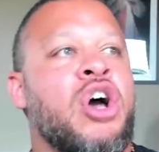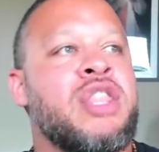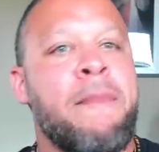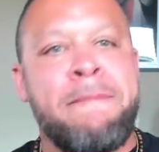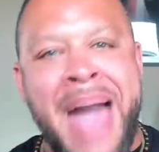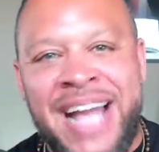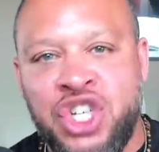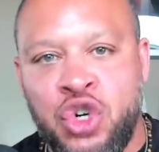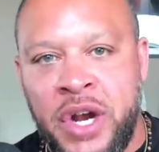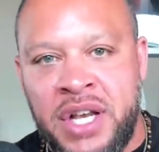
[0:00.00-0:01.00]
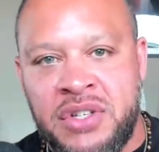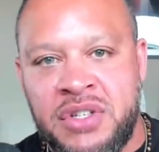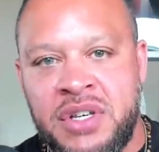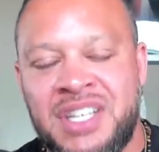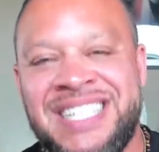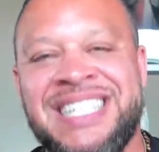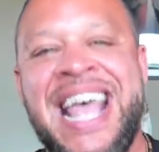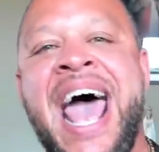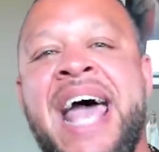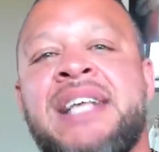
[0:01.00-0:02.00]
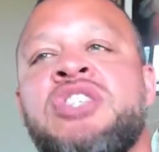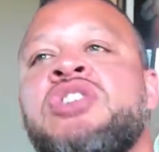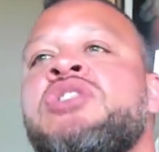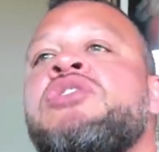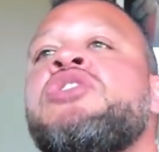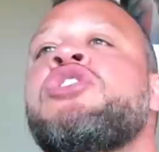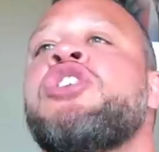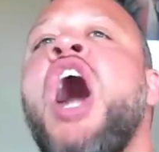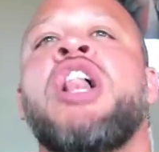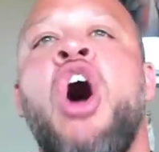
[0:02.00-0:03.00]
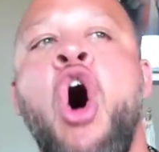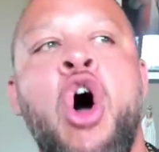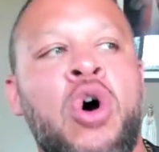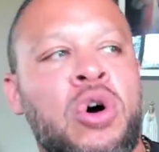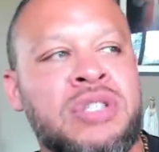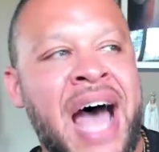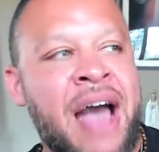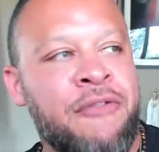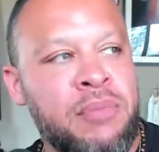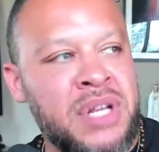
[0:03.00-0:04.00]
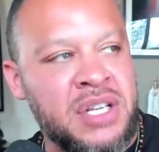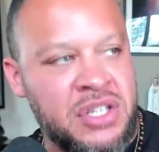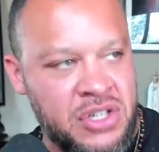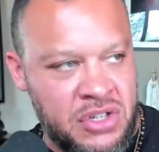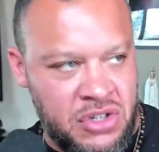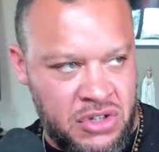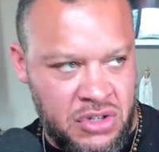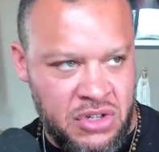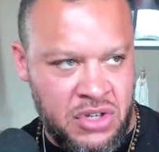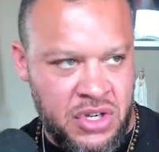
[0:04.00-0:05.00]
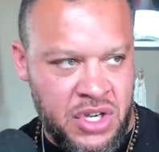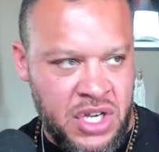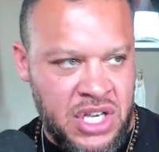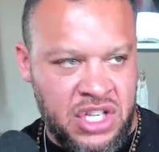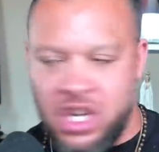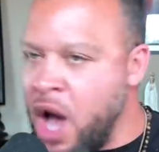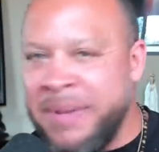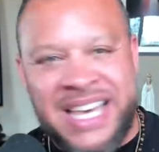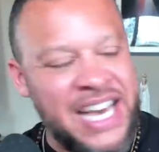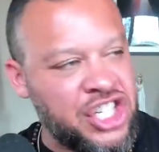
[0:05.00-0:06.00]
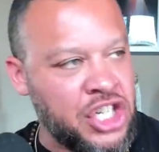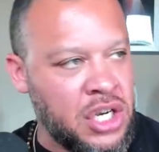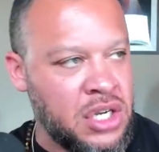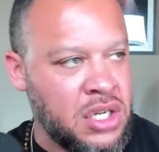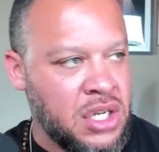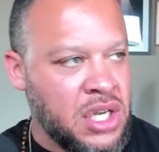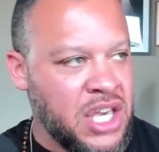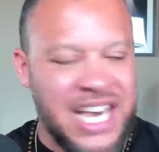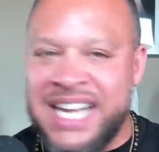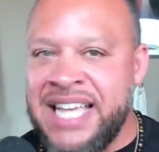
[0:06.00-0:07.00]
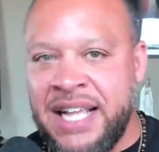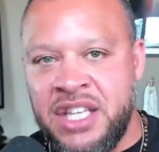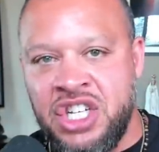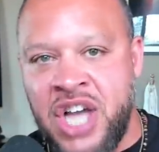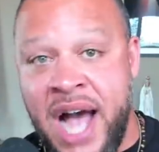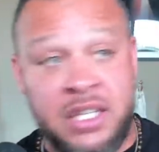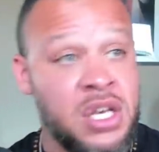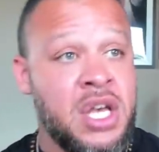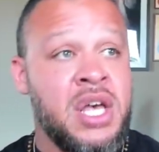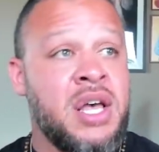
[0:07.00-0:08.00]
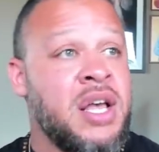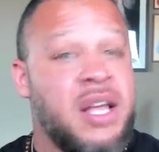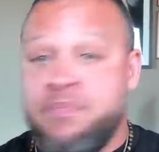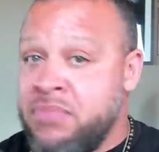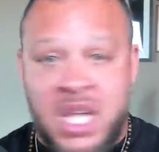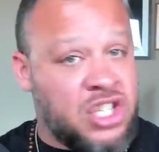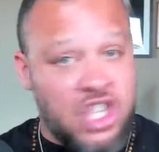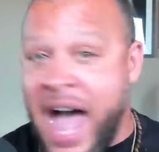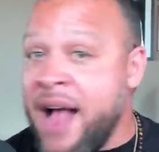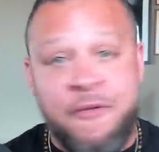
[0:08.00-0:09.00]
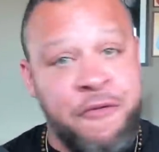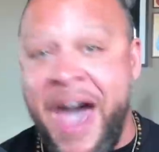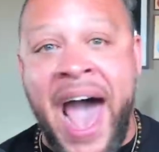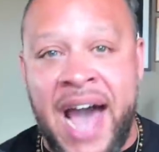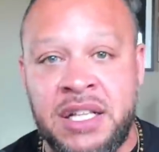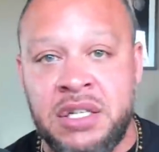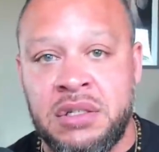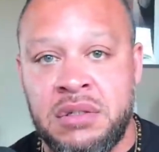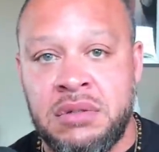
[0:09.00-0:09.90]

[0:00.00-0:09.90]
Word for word: the matrix says, y'all are all gonna die from this. It's gonna come and get you. And you gotta take these shots. It's not fact